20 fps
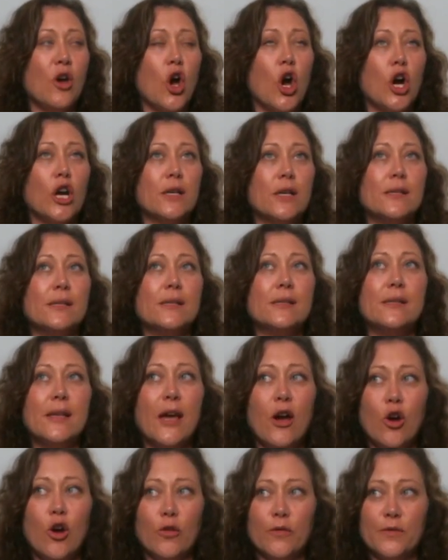
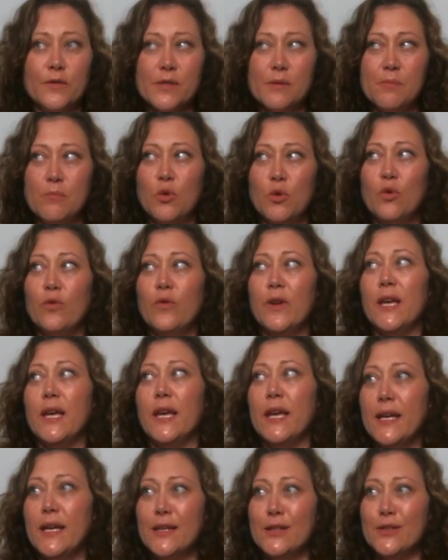ourselves moving
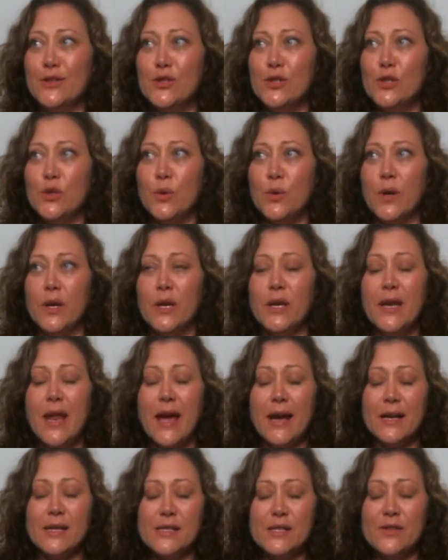into a
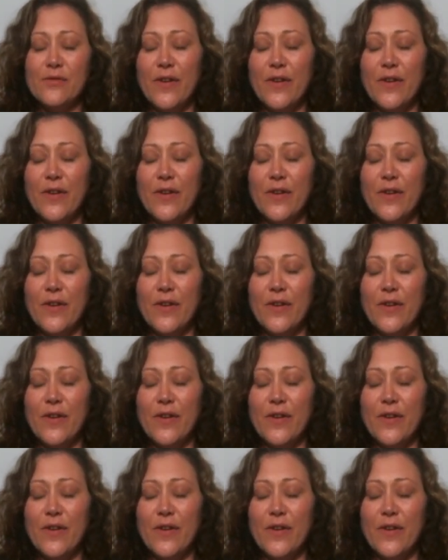next